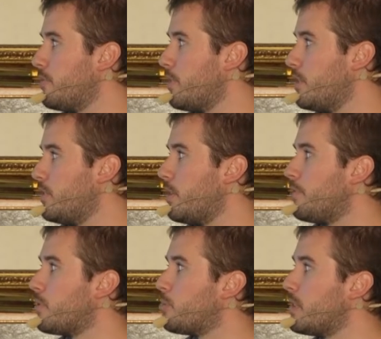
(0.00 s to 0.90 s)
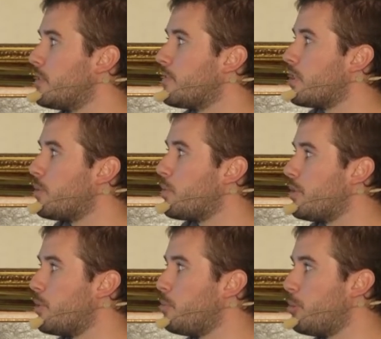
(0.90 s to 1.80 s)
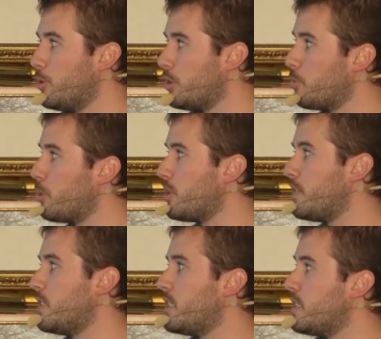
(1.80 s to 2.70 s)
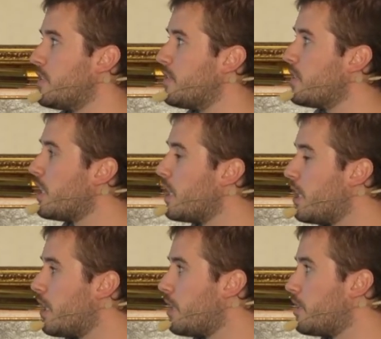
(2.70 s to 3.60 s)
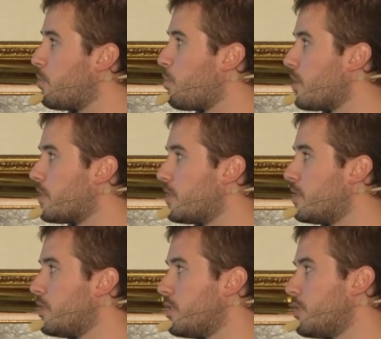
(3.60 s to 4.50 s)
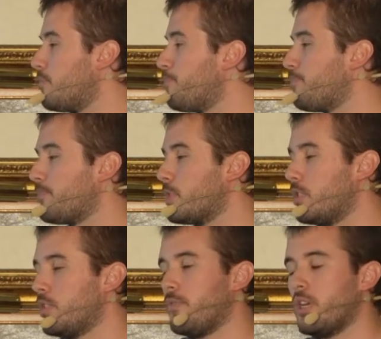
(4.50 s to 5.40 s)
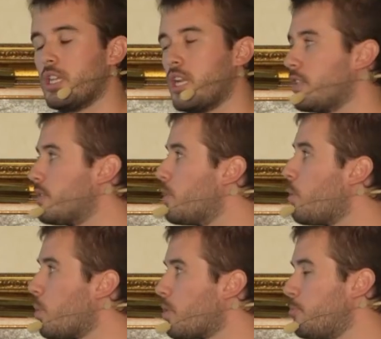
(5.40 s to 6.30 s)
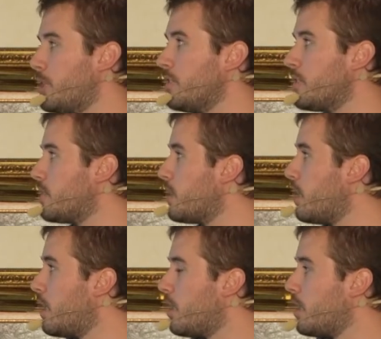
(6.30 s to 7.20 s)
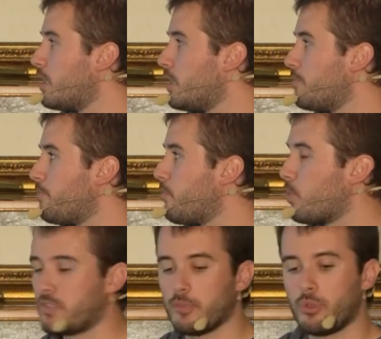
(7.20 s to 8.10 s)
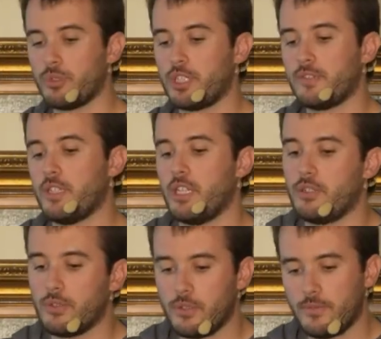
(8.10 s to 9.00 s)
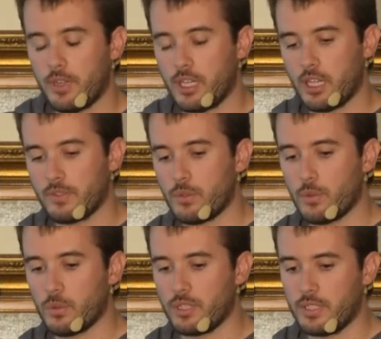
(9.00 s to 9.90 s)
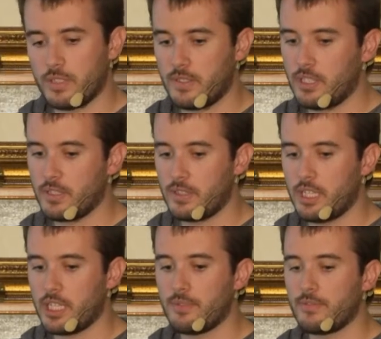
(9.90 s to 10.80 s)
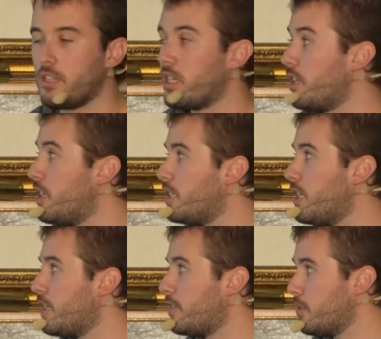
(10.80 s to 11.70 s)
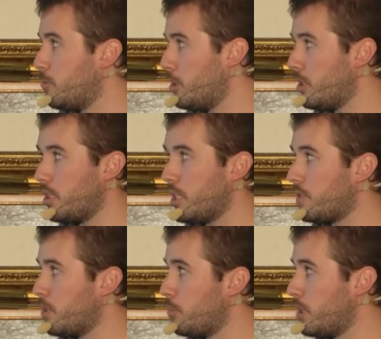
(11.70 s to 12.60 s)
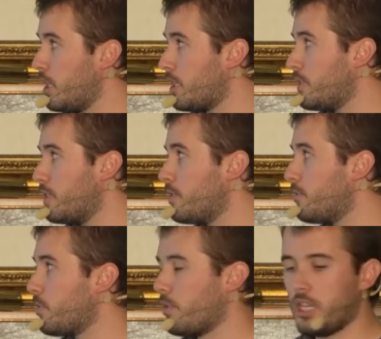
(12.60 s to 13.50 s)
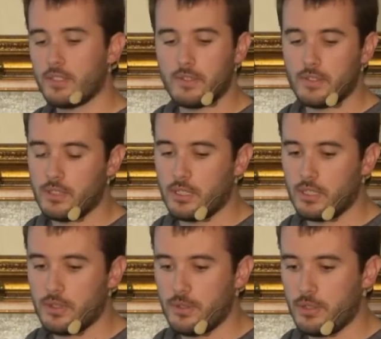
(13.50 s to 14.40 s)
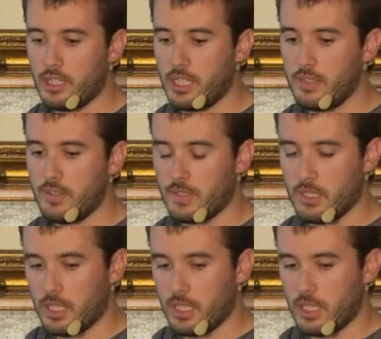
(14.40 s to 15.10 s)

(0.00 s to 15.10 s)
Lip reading: for this. You have to specify what the purge policy is and what's the file class old means. For example, you can say that the file class old is just any file that has not been accessed for the last 30 days.